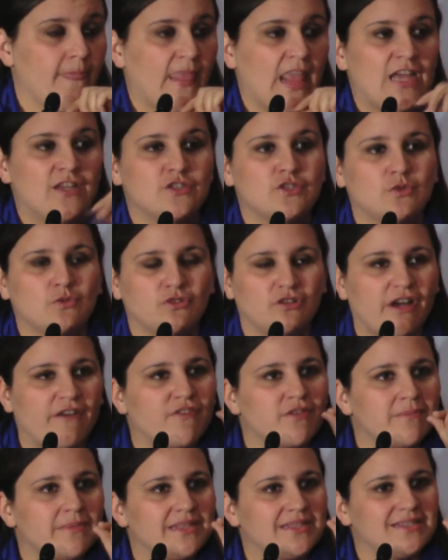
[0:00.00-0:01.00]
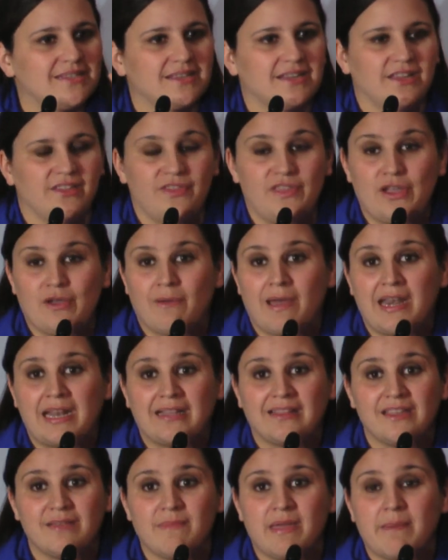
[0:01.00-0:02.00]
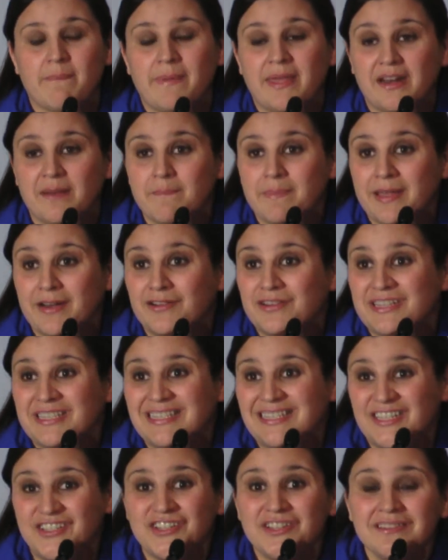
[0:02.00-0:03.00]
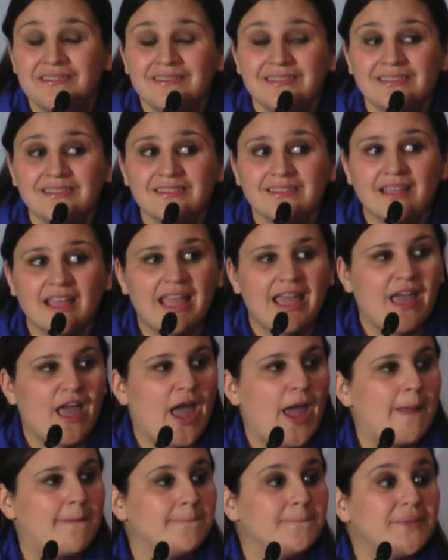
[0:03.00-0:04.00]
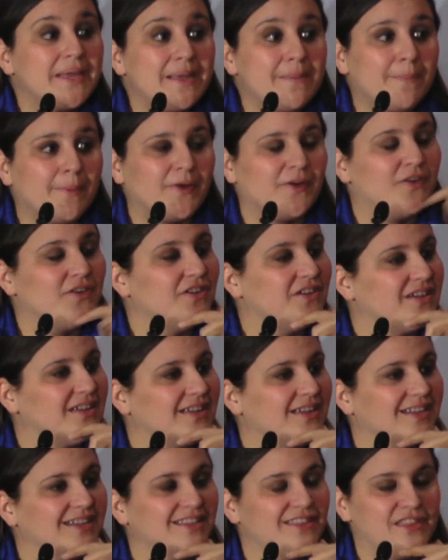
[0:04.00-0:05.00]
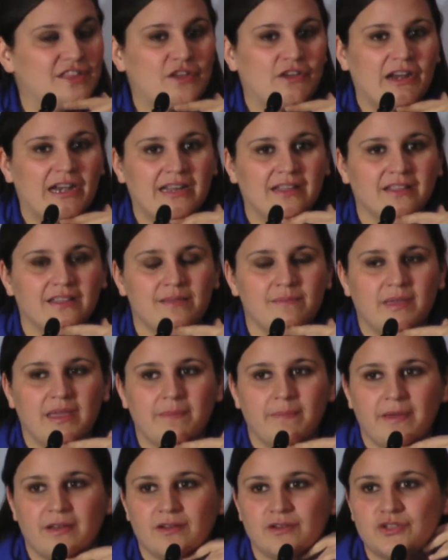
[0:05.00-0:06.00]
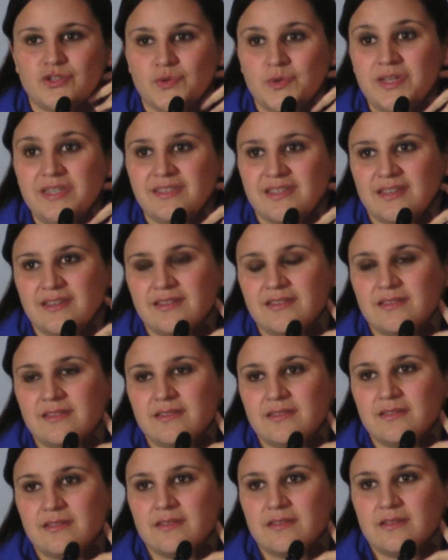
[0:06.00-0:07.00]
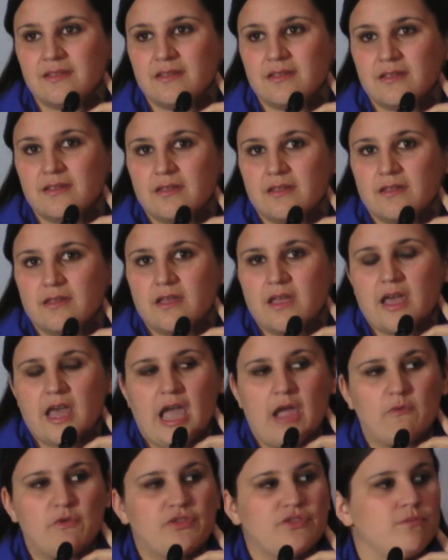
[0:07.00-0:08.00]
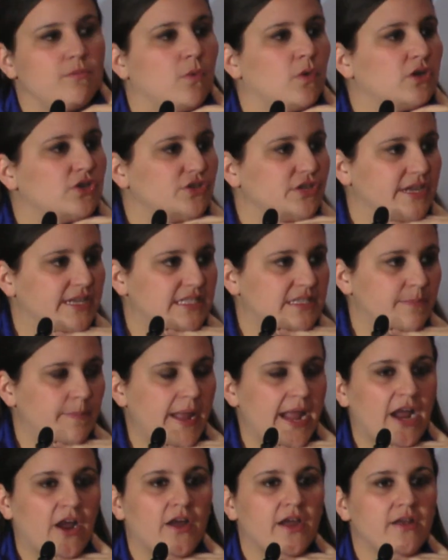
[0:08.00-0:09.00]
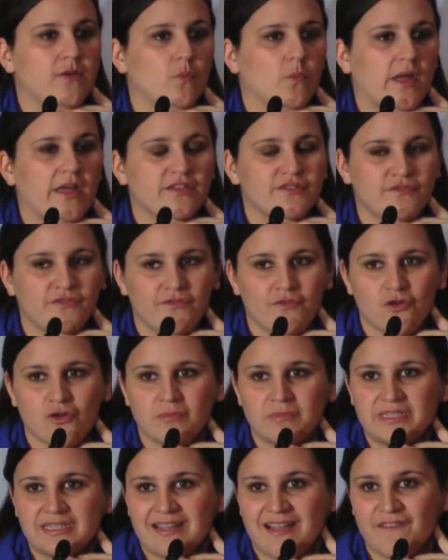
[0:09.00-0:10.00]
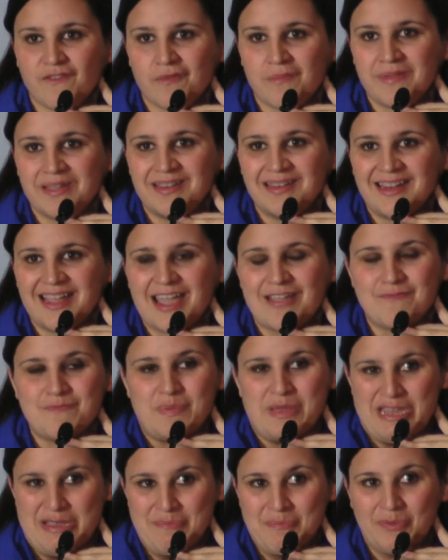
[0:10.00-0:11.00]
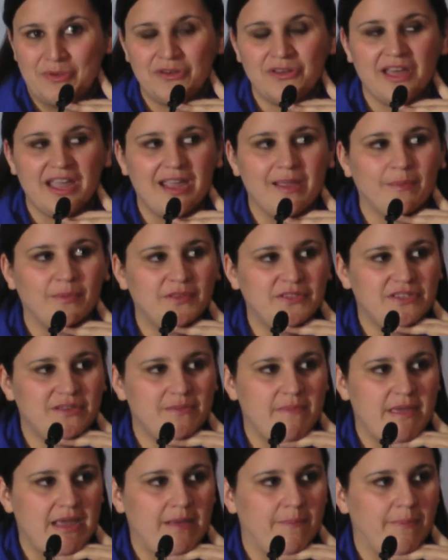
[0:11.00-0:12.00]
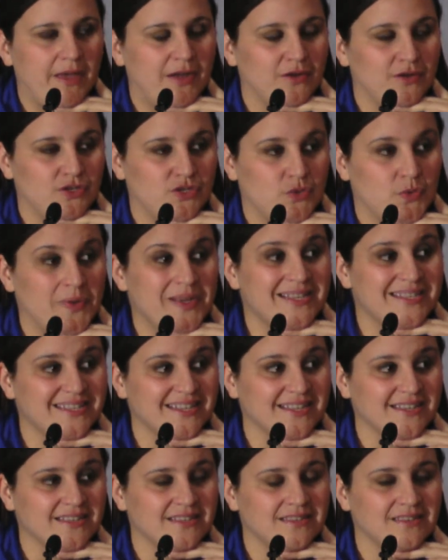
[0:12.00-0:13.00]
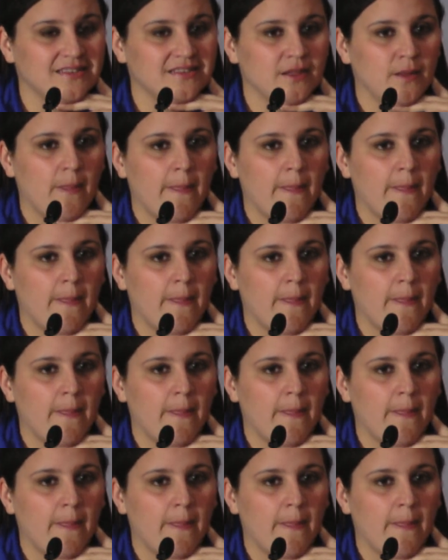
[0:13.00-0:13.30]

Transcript: so governments could theoretically make better decisions, and people could theoretically make better choices. And with a more transparent, well-informed government and people able to make better choices,